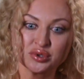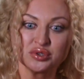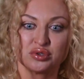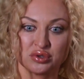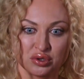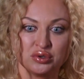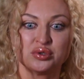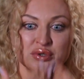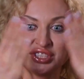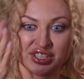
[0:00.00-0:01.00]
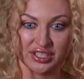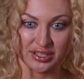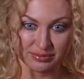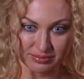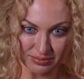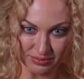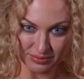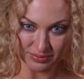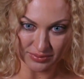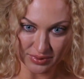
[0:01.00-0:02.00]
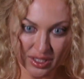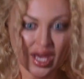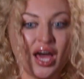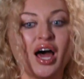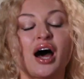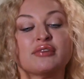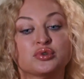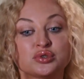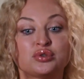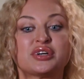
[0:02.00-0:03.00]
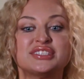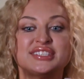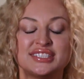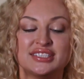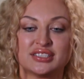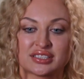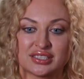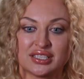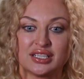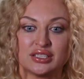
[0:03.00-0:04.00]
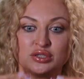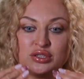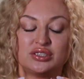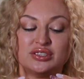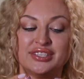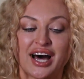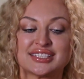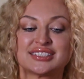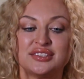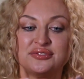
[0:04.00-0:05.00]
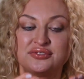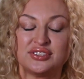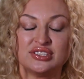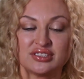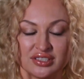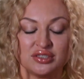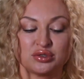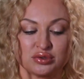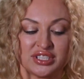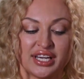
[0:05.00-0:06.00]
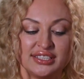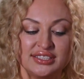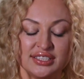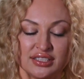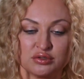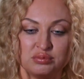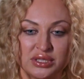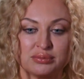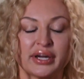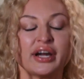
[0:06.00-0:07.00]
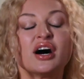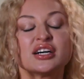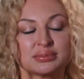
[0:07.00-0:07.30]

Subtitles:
I want to know who is he. I want to consider, does he fit into the idea of being my